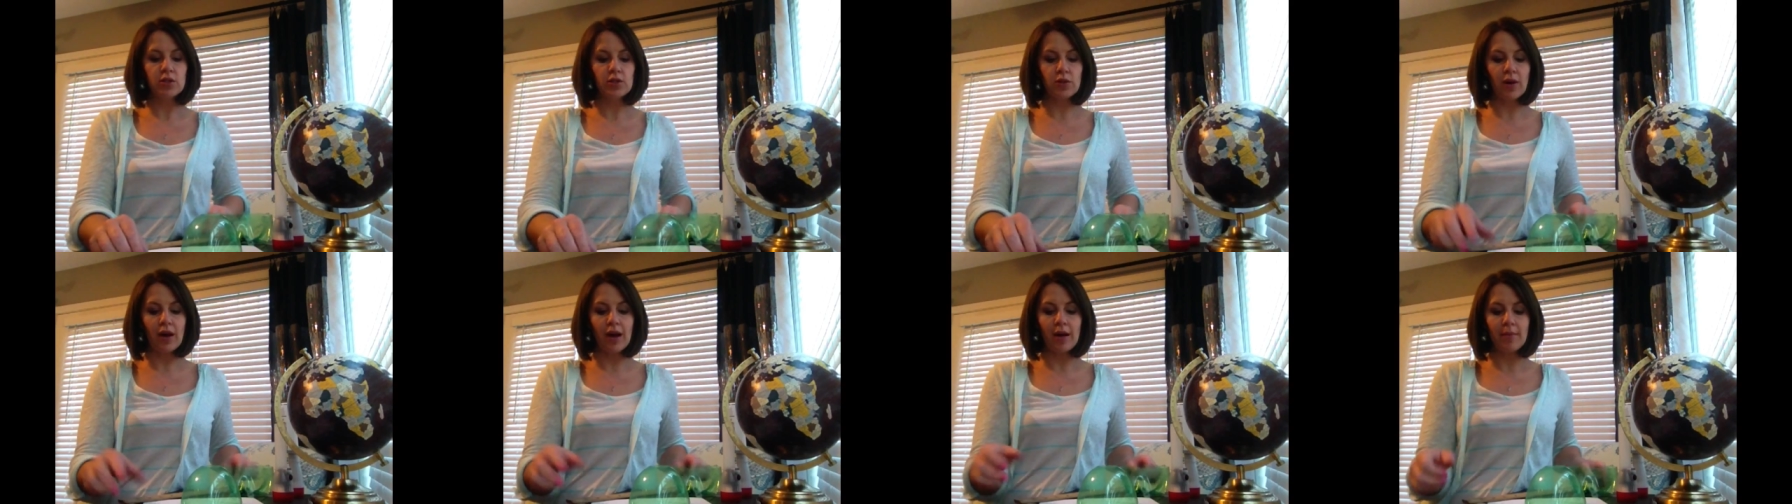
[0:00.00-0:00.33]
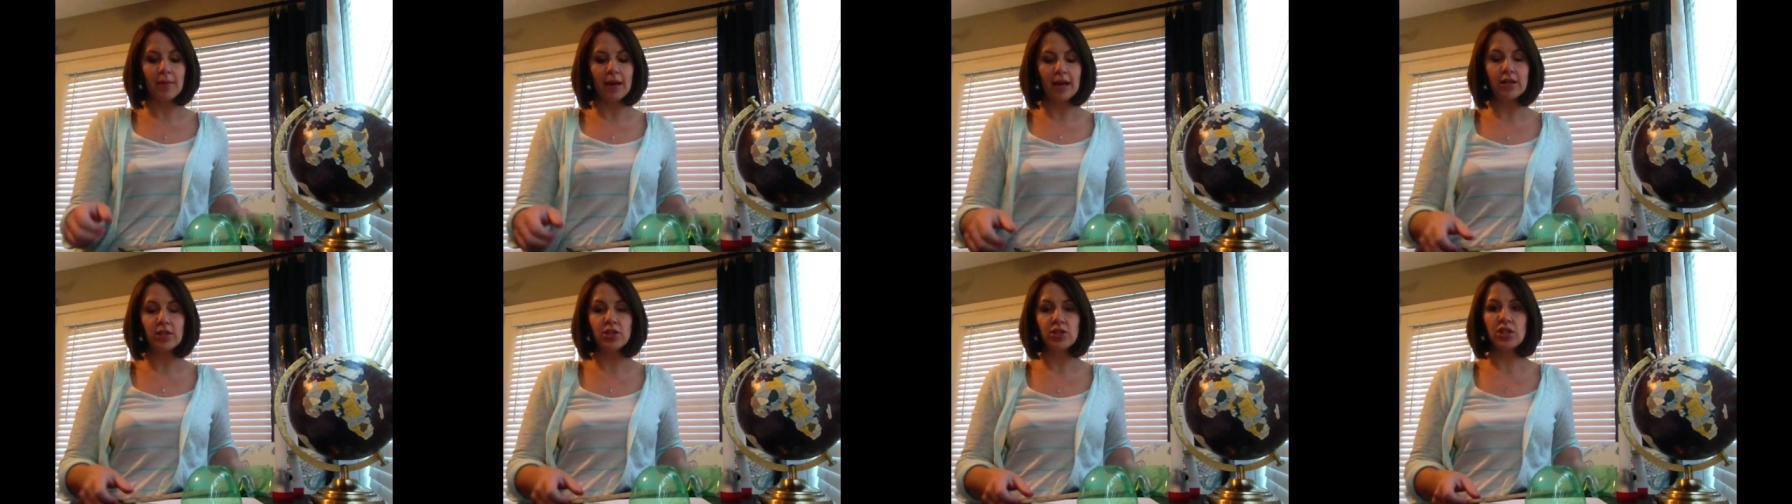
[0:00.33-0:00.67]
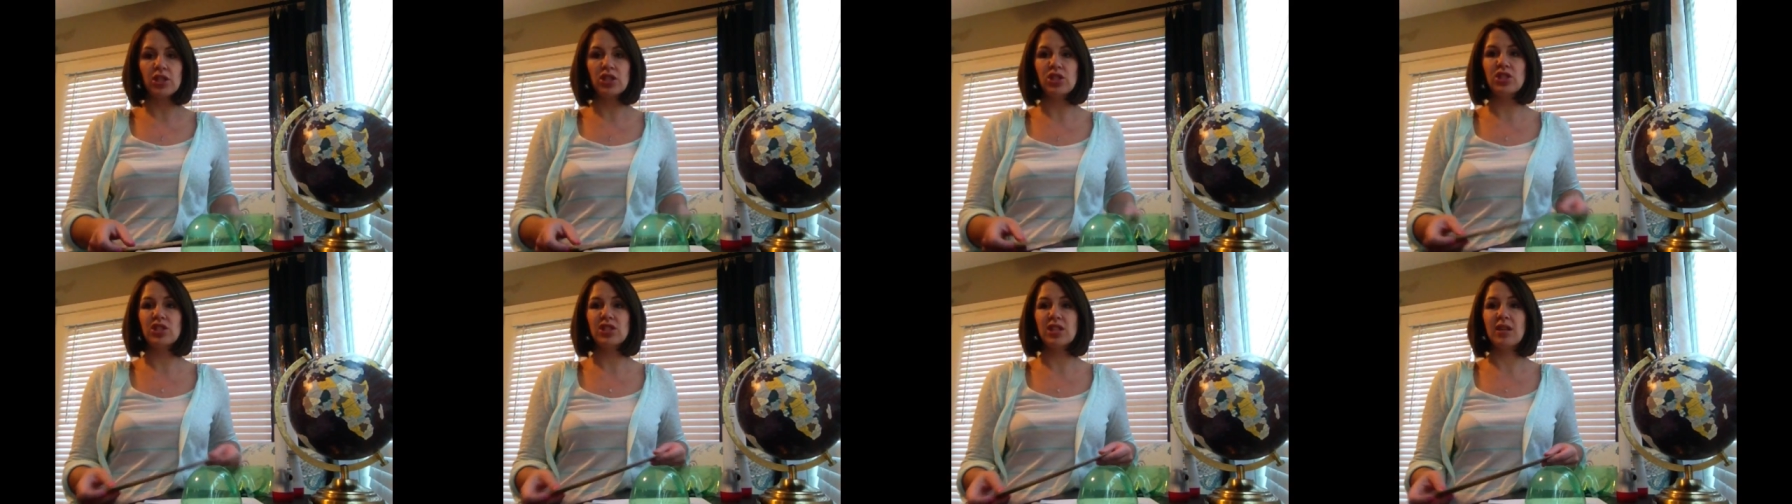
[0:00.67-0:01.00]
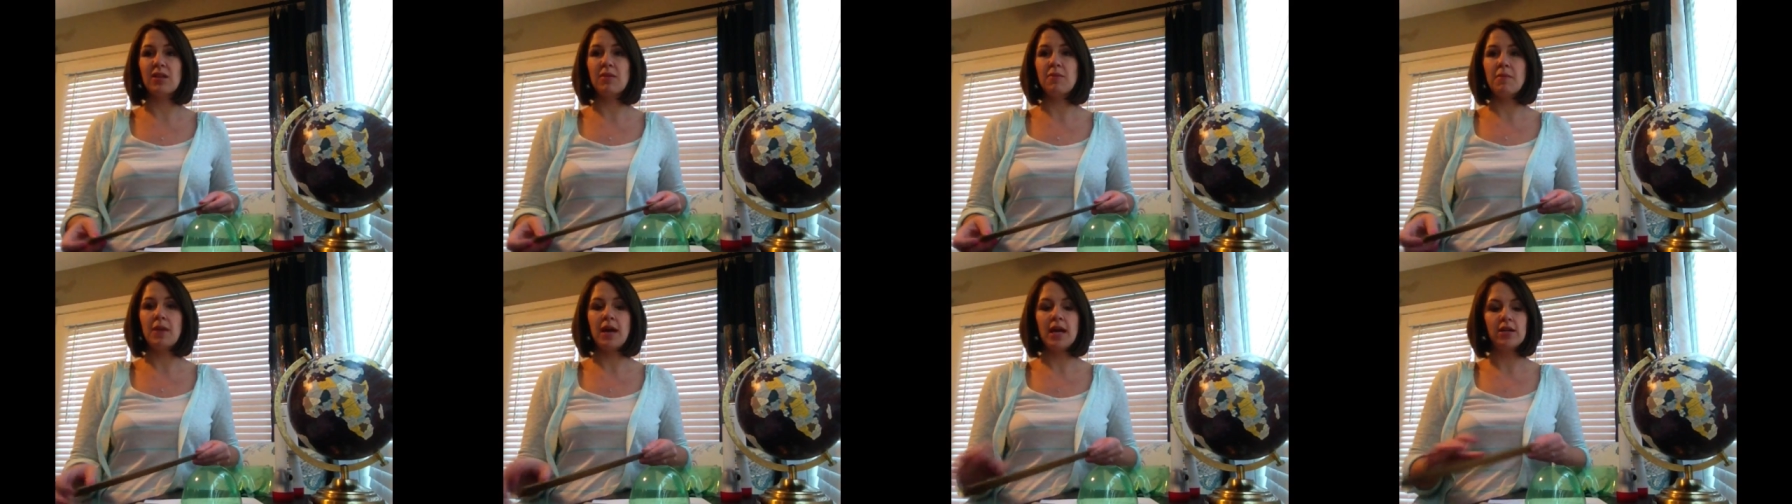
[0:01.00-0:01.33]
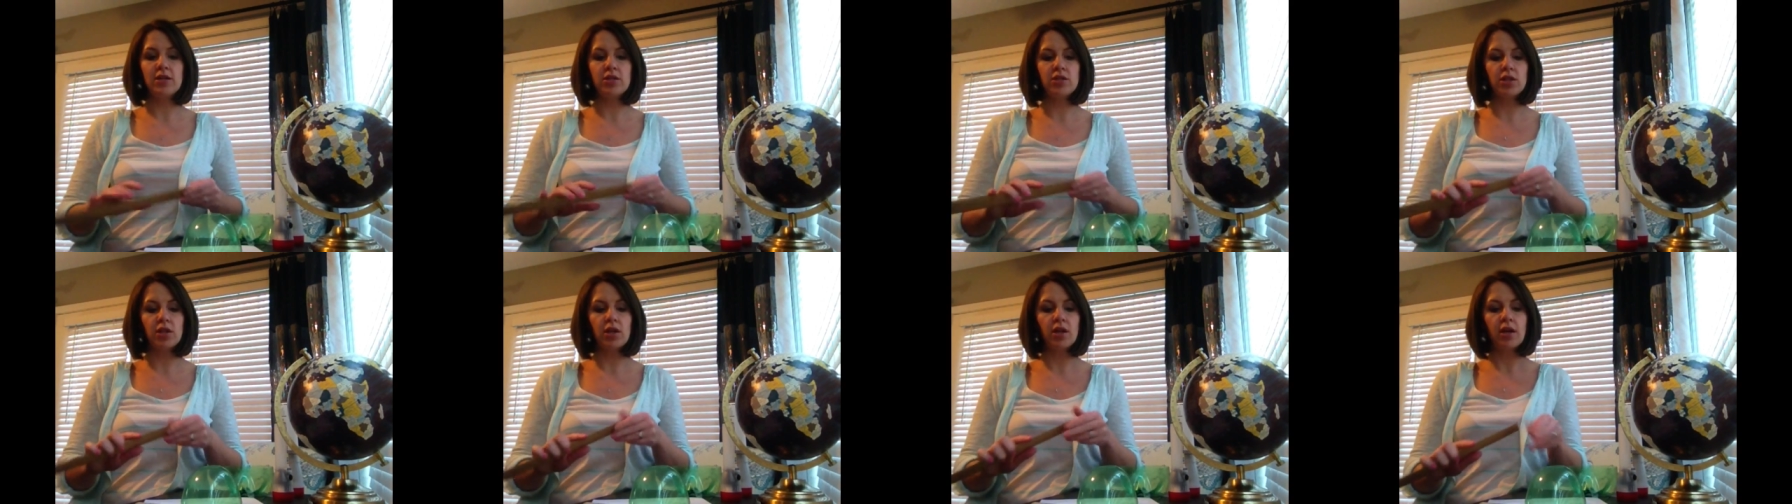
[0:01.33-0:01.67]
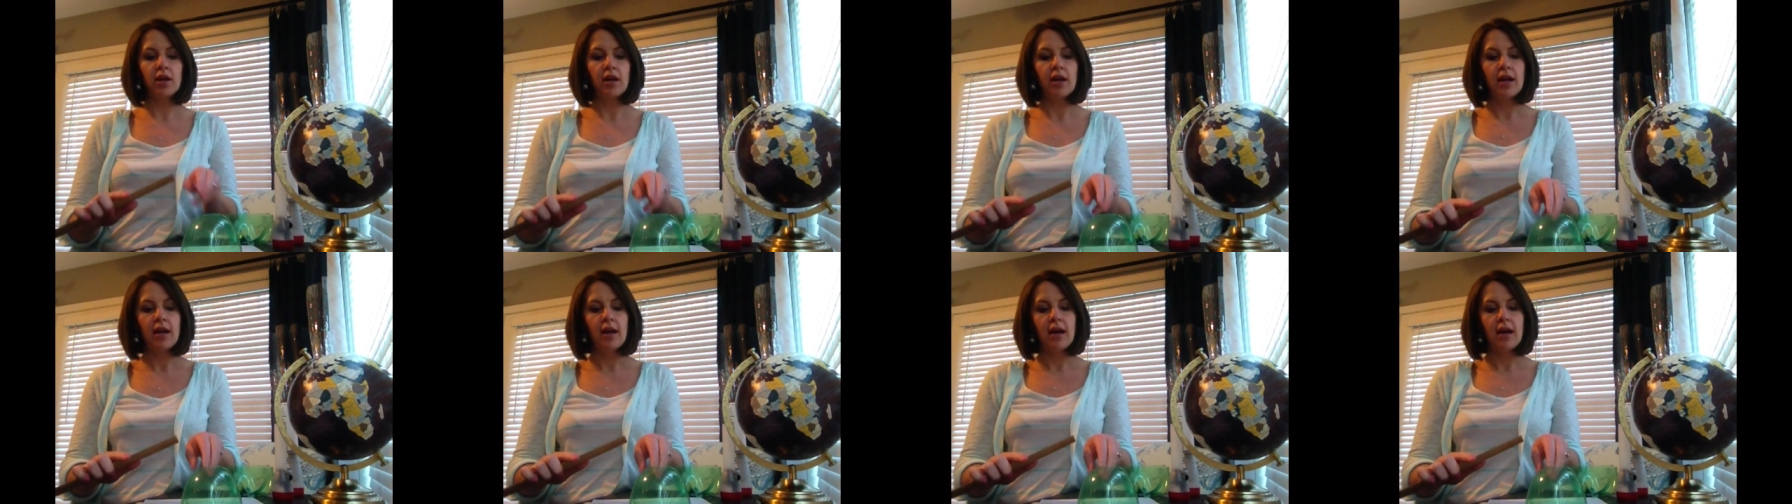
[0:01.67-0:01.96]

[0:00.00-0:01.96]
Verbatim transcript: so I'm actually just going to measure